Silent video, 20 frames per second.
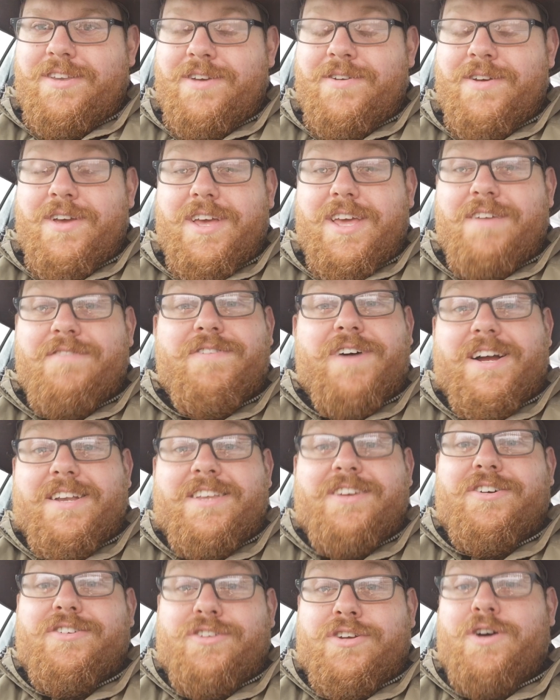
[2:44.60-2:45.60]
to. In fact, he
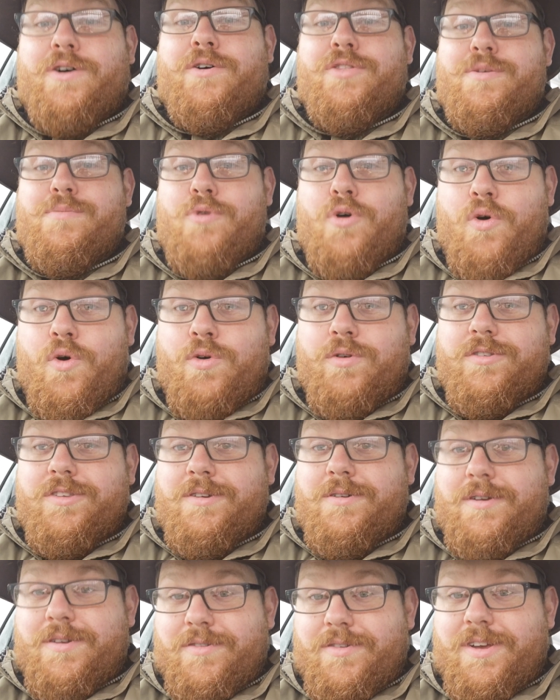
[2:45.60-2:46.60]
got to go on them all,
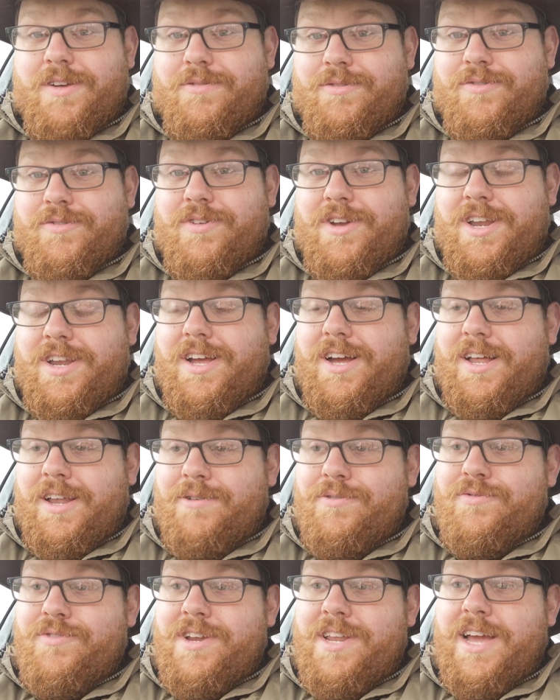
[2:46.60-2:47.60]
so he, he was really, I
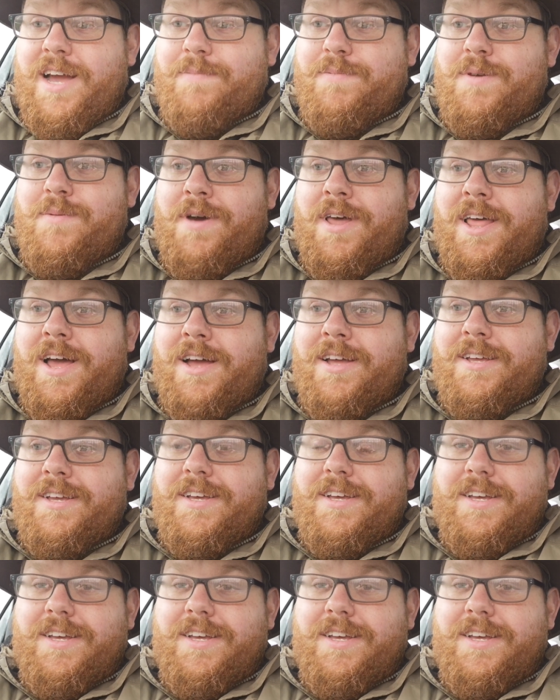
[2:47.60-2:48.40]
was really happy about that,